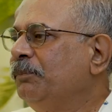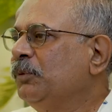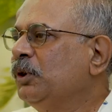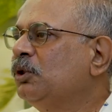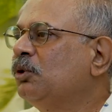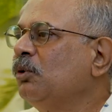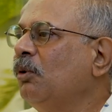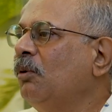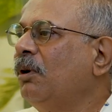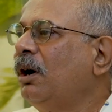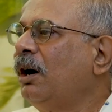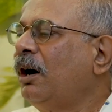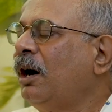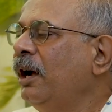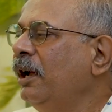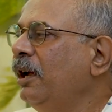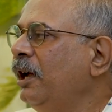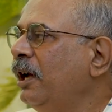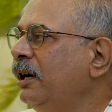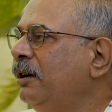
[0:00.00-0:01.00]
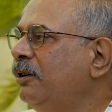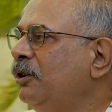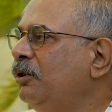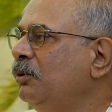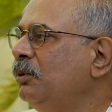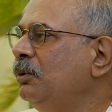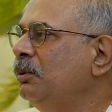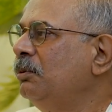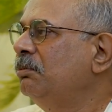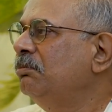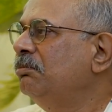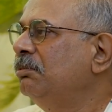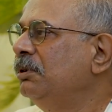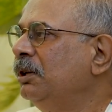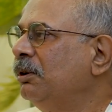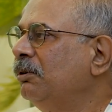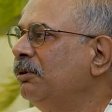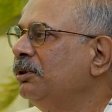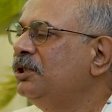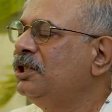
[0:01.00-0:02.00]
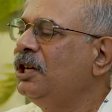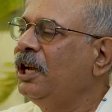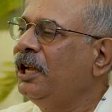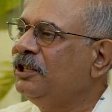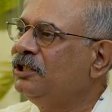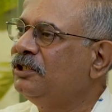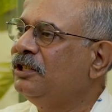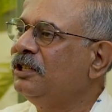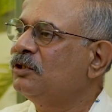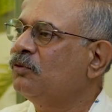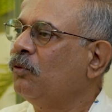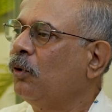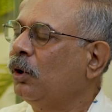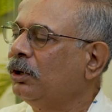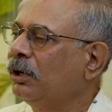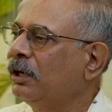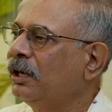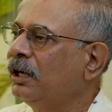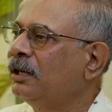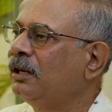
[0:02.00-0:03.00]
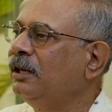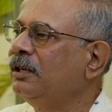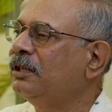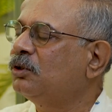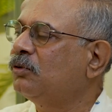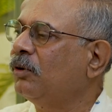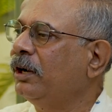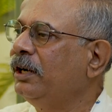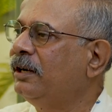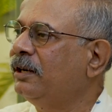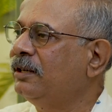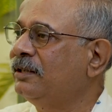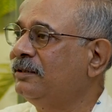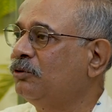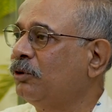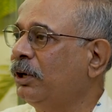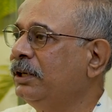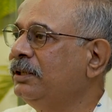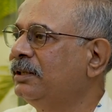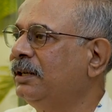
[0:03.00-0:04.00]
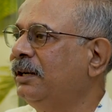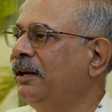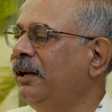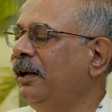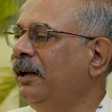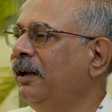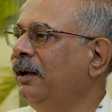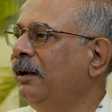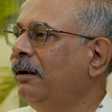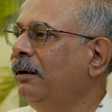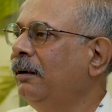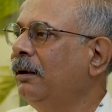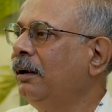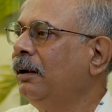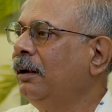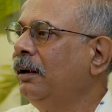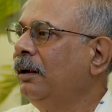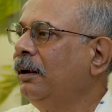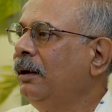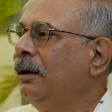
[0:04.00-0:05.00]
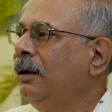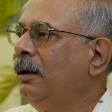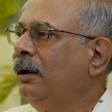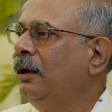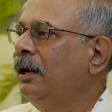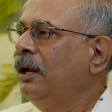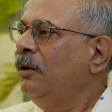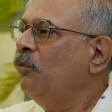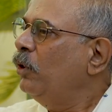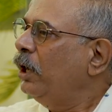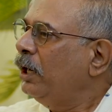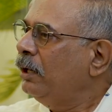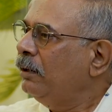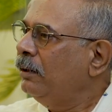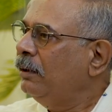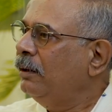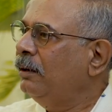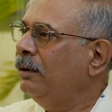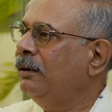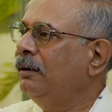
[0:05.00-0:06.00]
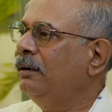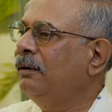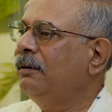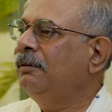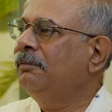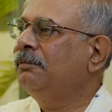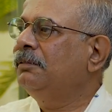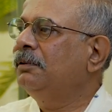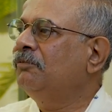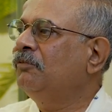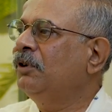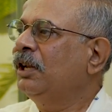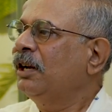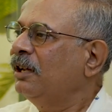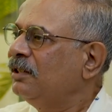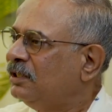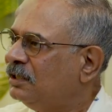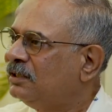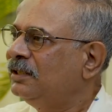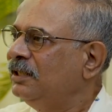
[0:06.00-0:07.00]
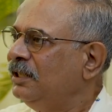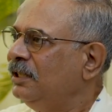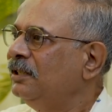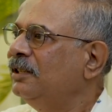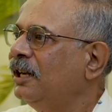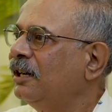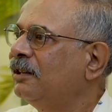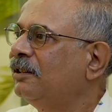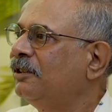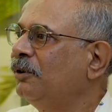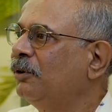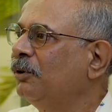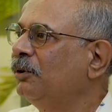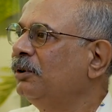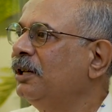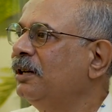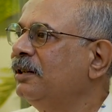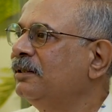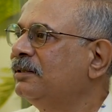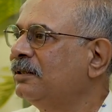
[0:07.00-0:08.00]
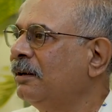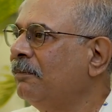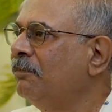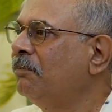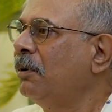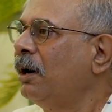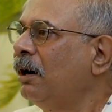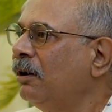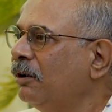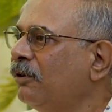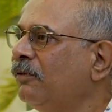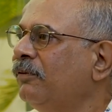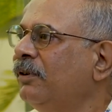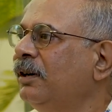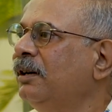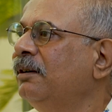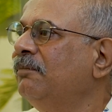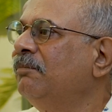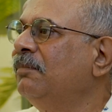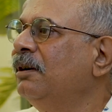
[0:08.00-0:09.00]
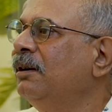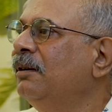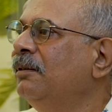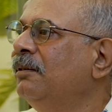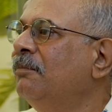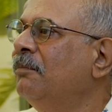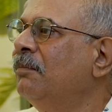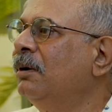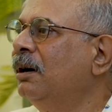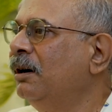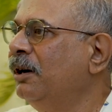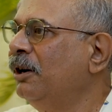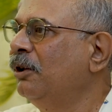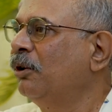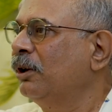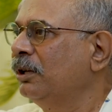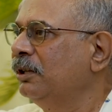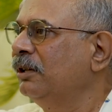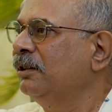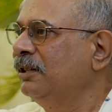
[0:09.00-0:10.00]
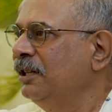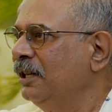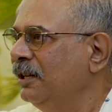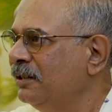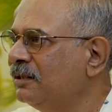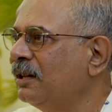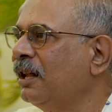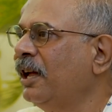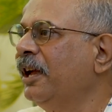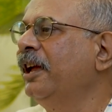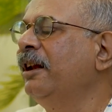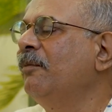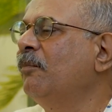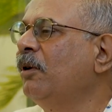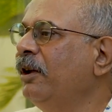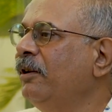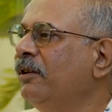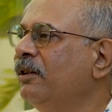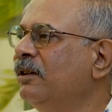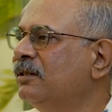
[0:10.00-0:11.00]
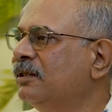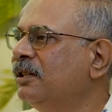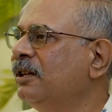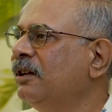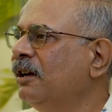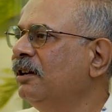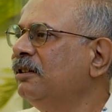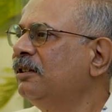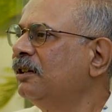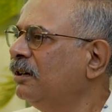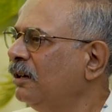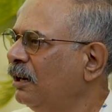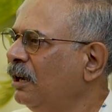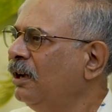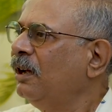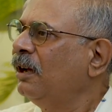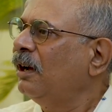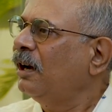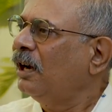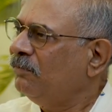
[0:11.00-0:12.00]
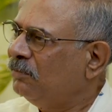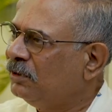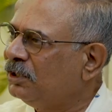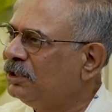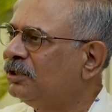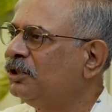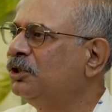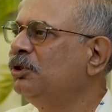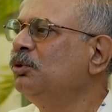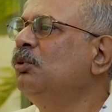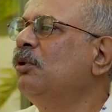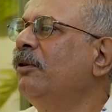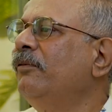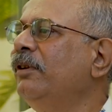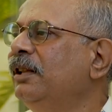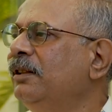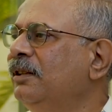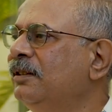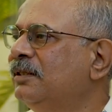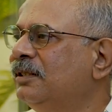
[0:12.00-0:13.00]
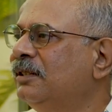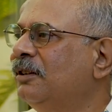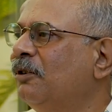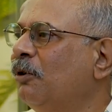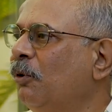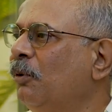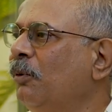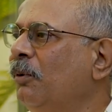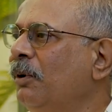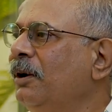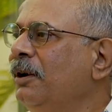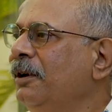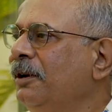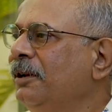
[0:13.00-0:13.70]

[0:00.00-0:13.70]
So I had to, change this water at least twice a day. And when I see that, there is some part of a bird or other thing is lying in my this thing, I thought I must shoo away this crow.